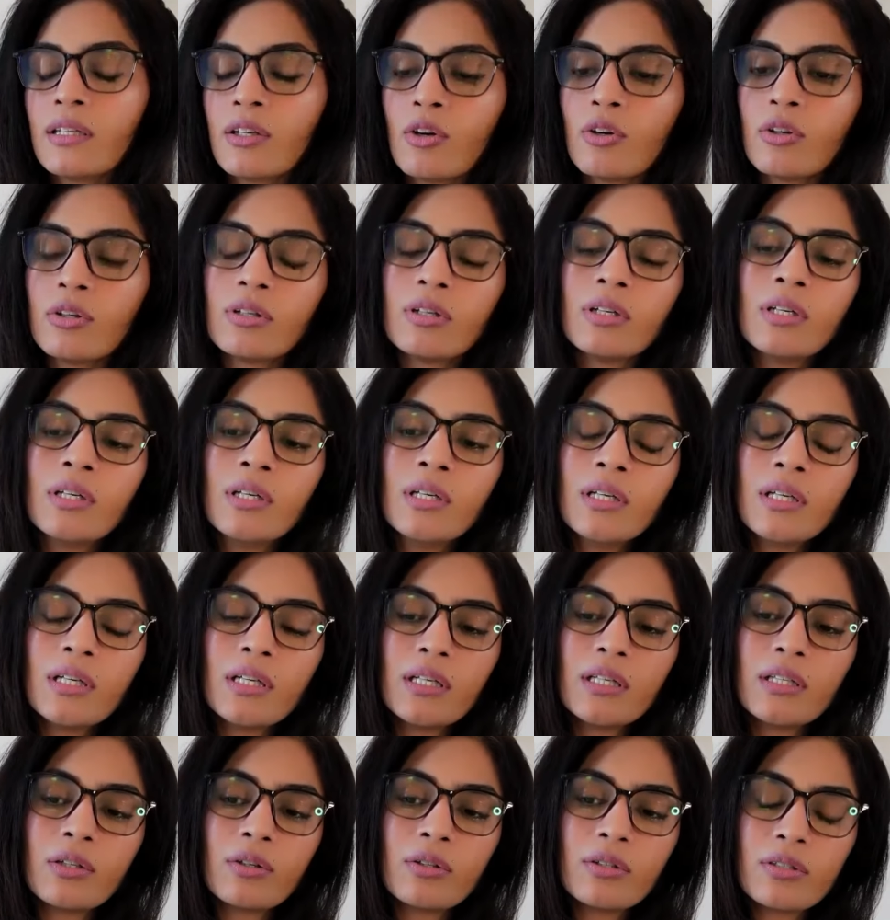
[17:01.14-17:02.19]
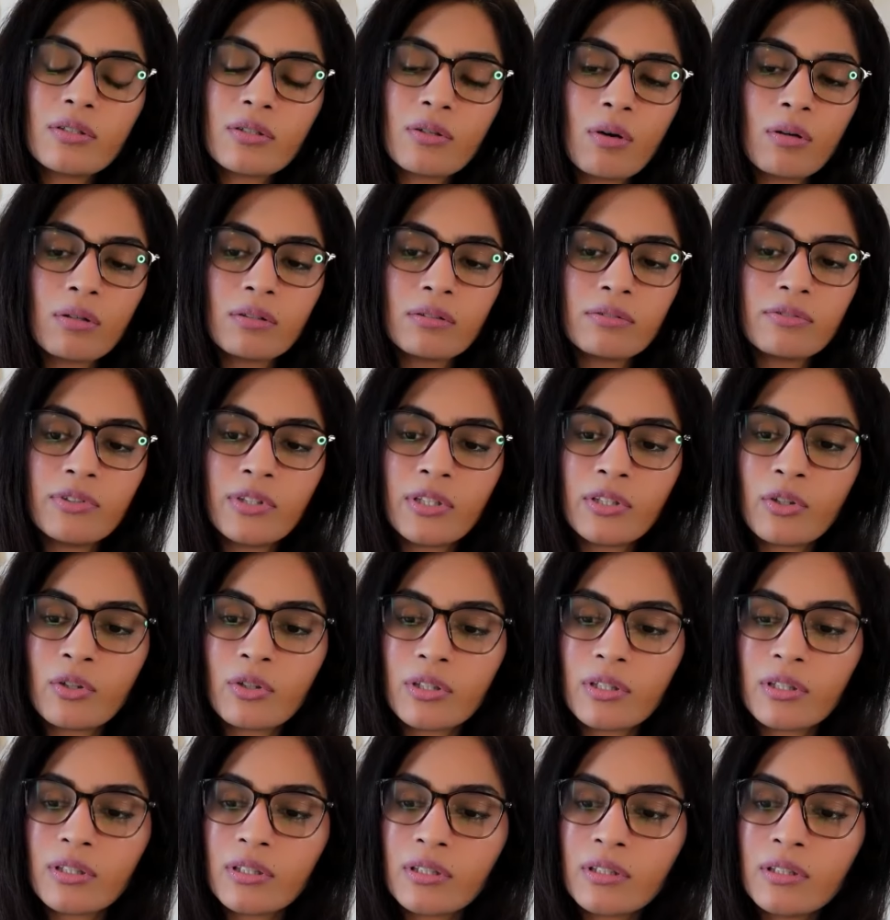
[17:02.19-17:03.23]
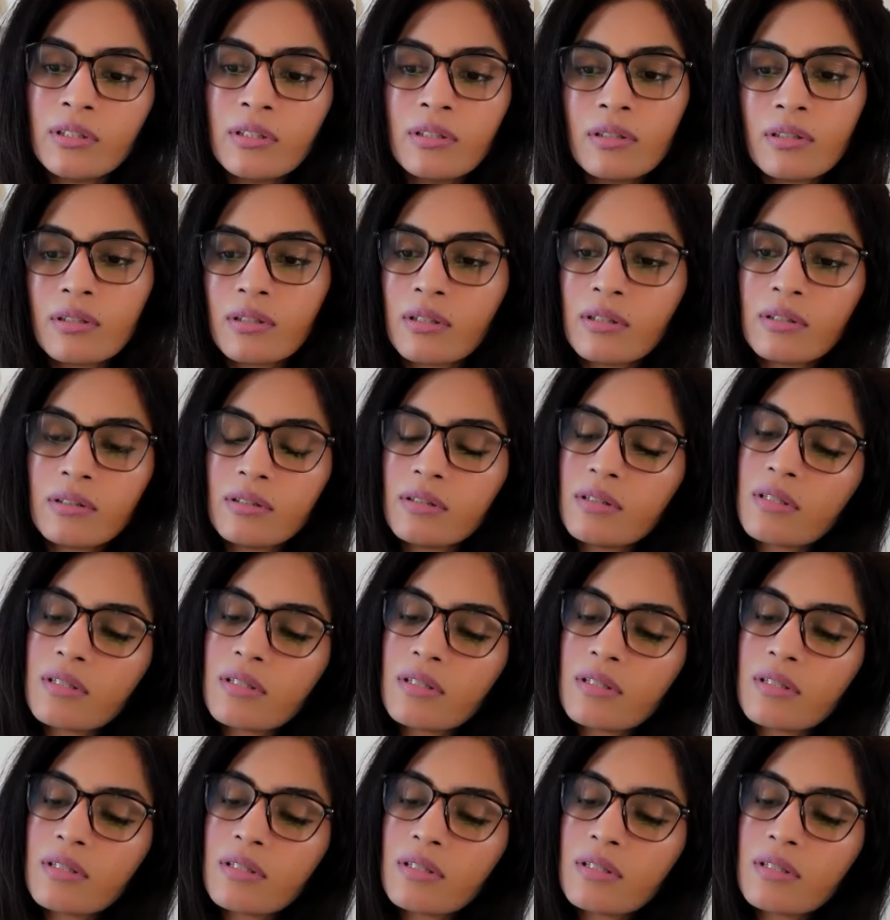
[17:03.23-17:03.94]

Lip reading: your discography and your career. But